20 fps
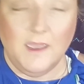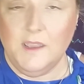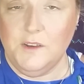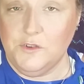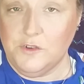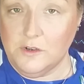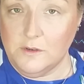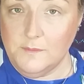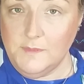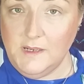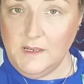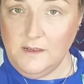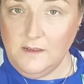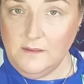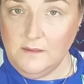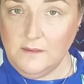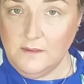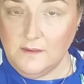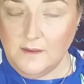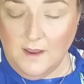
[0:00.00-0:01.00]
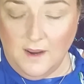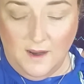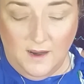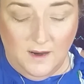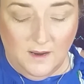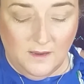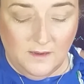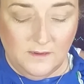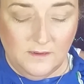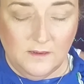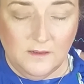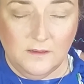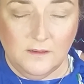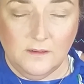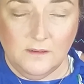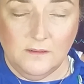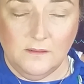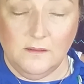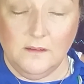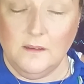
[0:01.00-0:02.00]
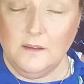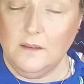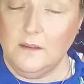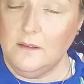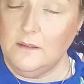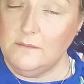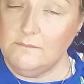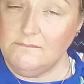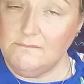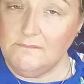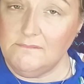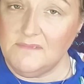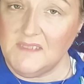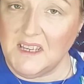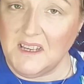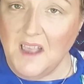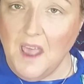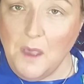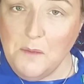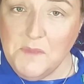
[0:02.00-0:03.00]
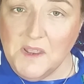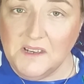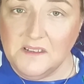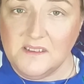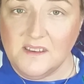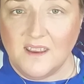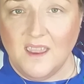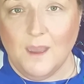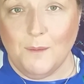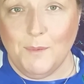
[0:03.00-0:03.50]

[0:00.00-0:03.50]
enter me and a comment